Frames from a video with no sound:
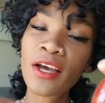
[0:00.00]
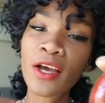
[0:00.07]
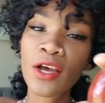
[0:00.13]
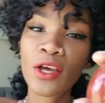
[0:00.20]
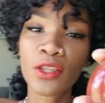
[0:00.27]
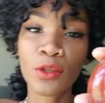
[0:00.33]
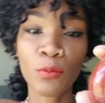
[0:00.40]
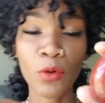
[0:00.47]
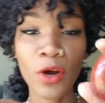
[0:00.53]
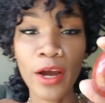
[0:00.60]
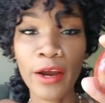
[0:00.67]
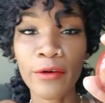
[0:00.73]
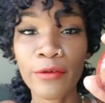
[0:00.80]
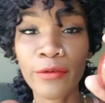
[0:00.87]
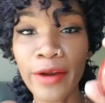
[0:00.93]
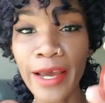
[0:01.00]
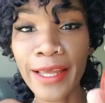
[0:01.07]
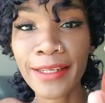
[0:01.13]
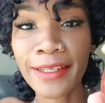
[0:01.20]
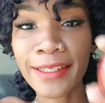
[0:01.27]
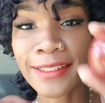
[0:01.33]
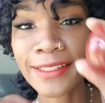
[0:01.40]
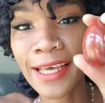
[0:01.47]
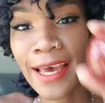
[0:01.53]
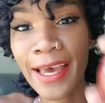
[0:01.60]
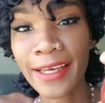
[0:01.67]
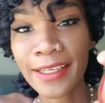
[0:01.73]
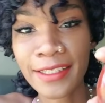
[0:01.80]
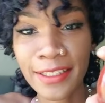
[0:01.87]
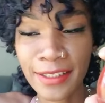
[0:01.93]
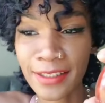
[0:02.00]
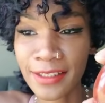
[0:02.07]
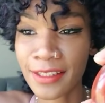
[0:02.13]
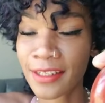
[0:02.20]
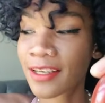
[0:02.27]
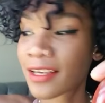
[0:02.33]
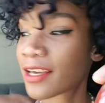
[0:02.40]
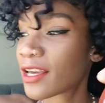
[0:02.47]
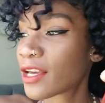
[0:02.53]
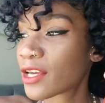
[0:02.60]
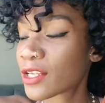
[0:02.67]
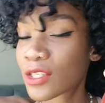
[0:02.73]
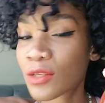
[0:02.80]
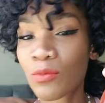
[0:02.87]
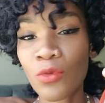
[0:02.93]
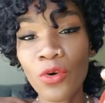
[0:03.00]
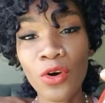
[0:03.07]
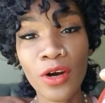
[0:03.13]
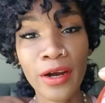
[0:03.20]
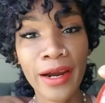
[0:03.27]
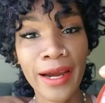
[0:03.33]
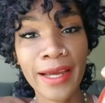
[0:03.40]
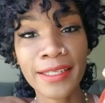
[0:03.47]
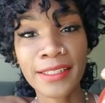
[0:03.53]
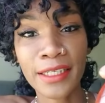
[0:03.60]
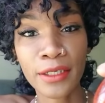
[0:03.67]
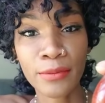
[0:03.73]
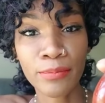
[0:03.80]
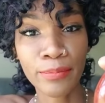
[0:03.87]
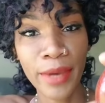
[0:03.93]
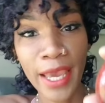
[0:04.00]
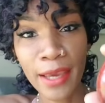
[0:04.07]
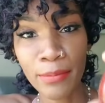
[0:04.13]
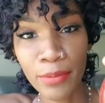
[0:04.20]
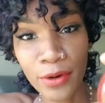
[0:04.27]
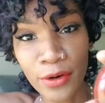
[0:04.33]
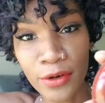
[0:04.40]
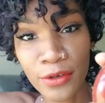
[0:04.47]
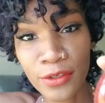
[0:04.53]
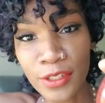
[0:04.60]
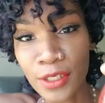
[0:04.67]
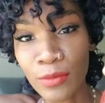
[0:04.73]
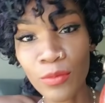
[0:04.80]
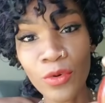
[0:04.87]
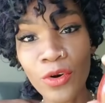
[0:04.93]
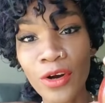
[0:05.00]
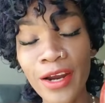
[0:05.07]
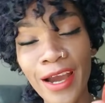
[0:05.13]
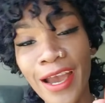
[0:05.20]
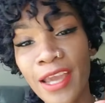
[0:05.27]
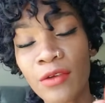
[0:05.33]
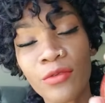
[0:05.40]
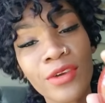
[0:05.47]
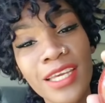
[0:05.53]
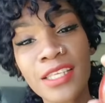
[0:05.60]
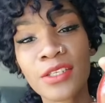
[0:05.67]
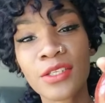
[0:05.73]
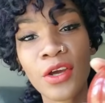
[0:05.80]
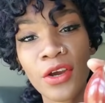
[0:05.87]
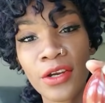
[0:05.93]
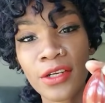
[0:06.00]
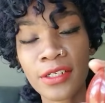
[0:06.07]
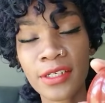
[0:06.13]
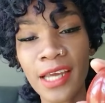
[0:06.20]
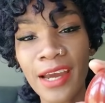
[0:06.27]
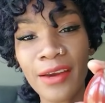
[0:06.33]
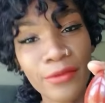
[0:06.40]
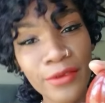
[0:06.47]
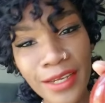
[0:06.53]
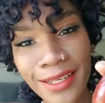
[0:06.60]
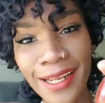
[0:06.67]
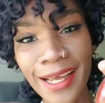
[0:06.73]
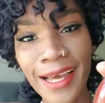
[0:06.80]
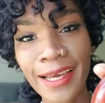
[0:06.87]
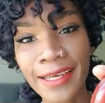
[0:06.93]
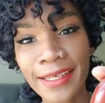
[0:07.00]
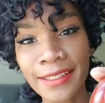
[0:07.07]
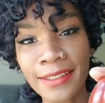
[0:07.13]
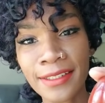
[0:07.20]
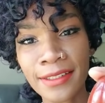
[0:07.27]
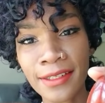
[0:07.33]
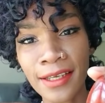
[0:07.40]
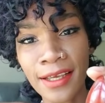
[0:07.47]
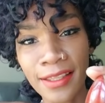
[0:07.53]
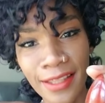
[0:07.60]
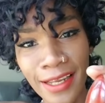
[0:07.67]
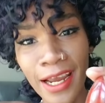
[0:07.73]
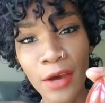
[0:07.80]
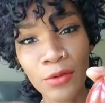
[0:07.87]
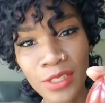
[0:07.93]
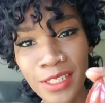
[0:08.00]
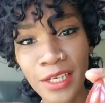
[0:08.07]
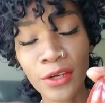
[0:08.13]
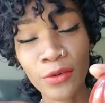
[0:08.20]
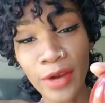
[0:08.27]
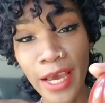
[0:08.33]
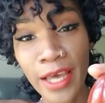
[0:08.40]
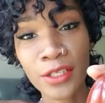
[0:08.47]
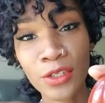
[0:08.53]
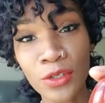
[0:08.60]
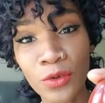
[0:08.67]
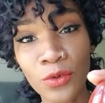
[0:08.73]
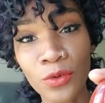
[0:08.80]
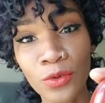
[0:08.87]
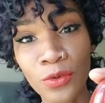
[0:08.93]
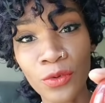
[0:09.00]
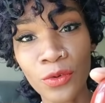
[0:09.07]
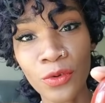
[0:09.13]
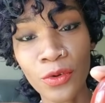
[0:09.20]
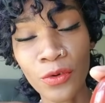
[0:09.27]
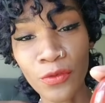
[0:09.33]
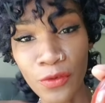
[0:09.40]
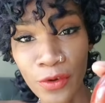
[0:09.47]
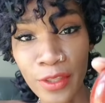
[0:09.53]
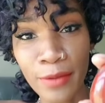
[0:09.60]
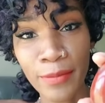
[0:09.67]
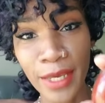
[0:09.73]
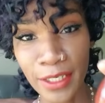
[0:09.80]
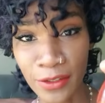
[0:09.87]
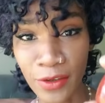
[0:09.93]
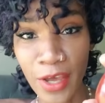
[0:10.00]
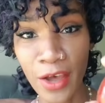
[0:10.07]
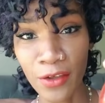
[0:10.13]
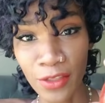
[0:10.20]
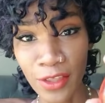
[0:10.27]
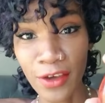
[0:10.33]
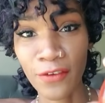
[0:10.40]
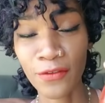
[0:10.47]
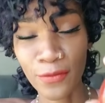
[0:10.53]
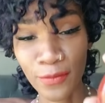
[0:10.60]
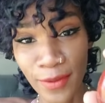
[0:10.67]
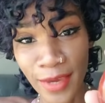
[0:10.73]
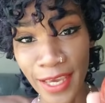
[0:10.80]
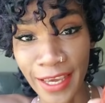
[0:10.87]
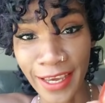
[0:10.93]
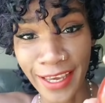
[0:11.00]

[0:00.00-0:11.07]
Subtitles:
the more I read the text, the more I did papers, the more I researched, I realized that I was in grad school for the mental health of me.